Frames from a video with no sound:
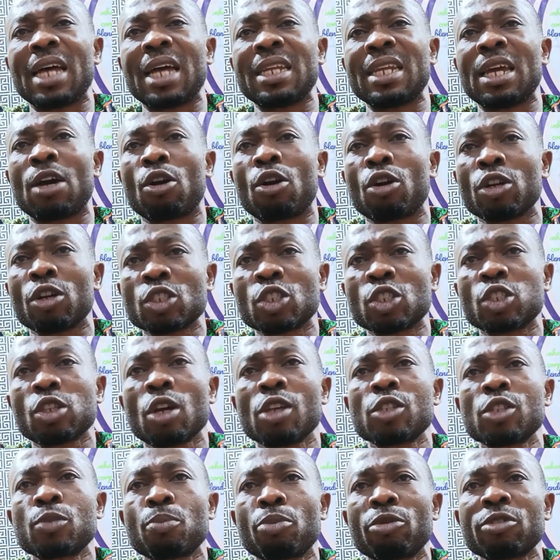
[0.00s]
and a
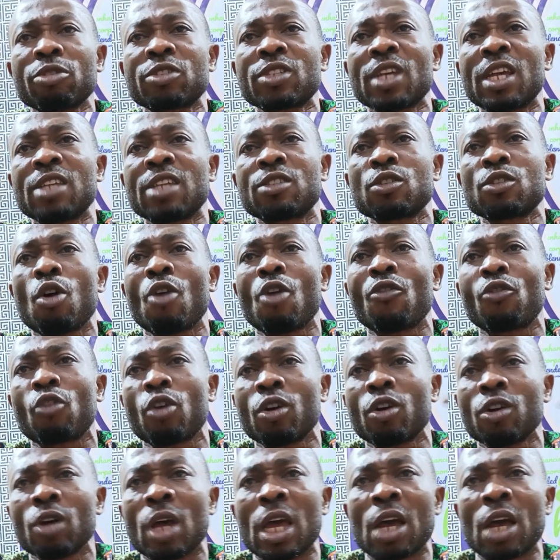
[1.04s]
conscious process of
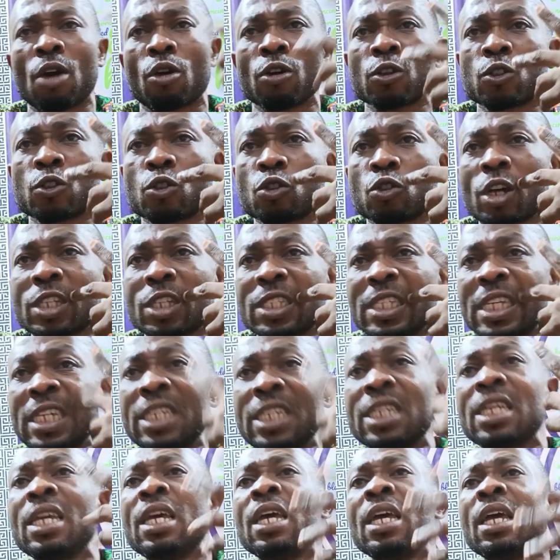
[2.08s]

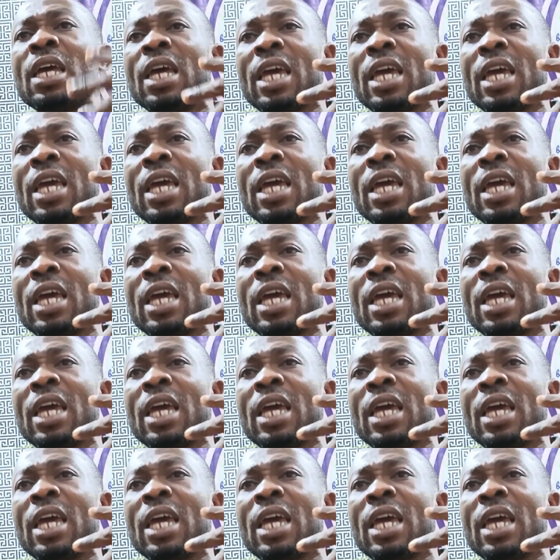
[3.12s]
constructing,